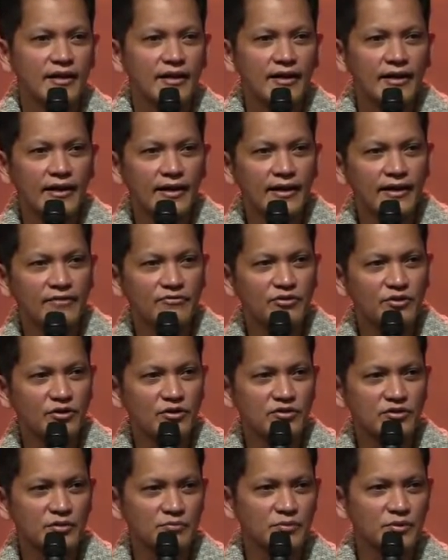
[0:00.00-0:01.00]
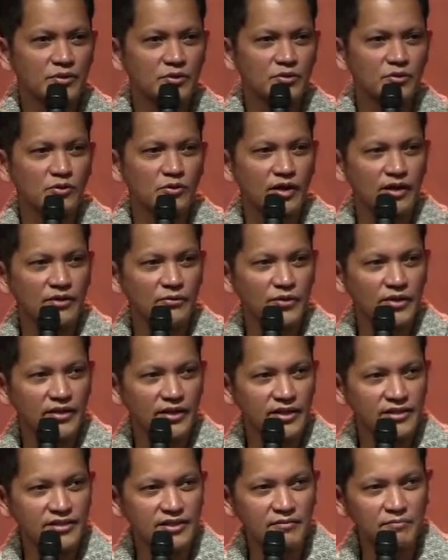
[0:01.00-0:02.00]
And for those of you who are with
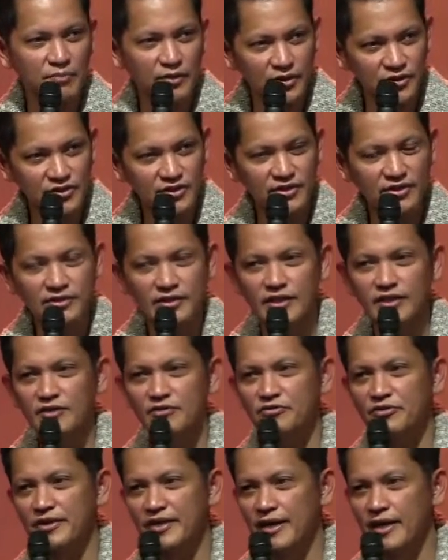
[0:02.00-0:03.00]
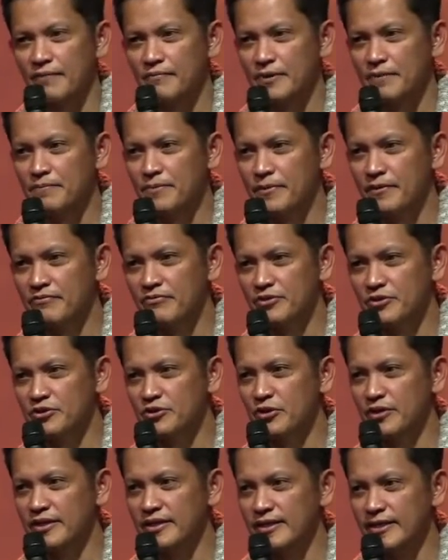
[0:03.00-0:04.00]
us in person, thank you for coming, for
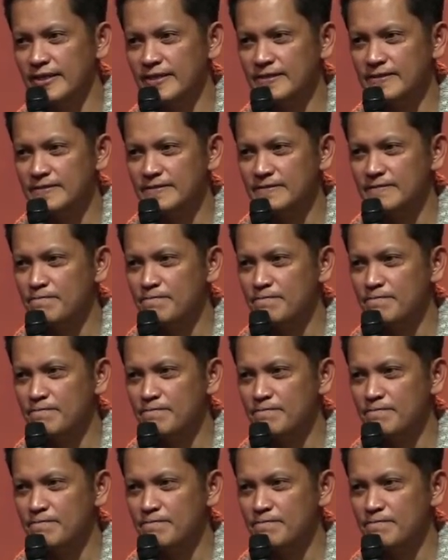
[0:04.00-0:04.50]
joining us.